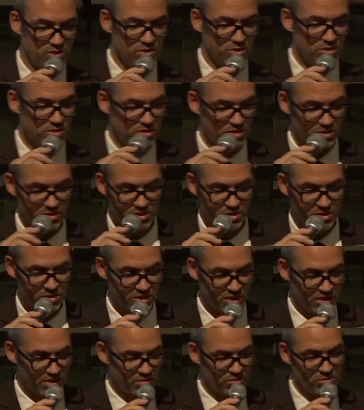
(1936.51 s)

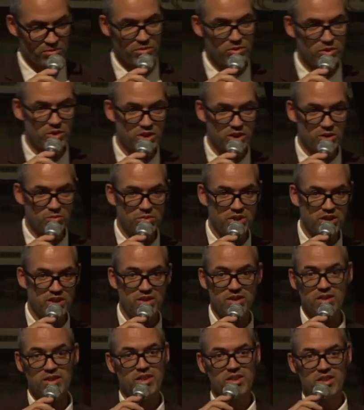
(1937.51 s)
you
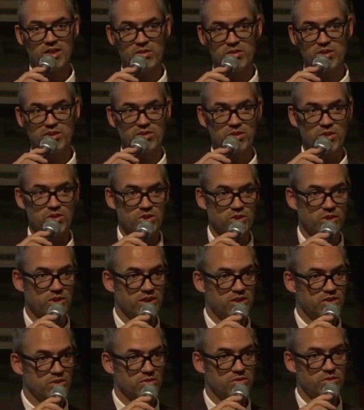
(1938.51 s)
can be a
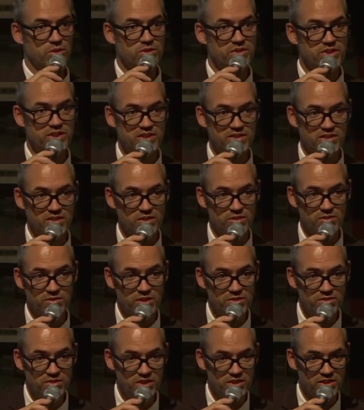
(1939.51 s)
researcher in your 40s
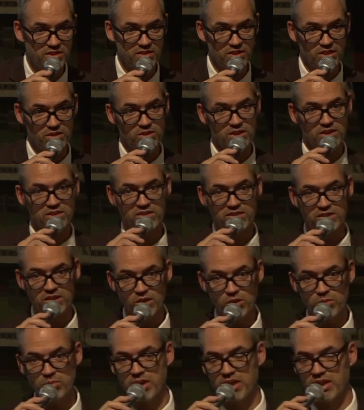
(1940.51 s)
and your 50s, and you
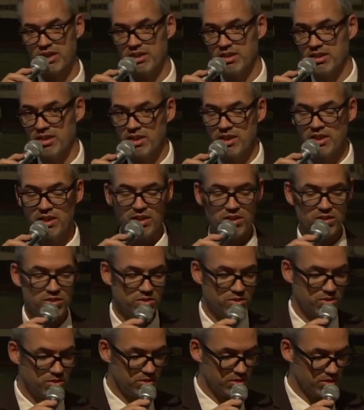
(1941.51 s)
can still apply
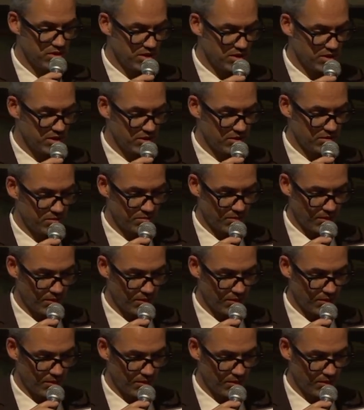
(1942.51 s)
to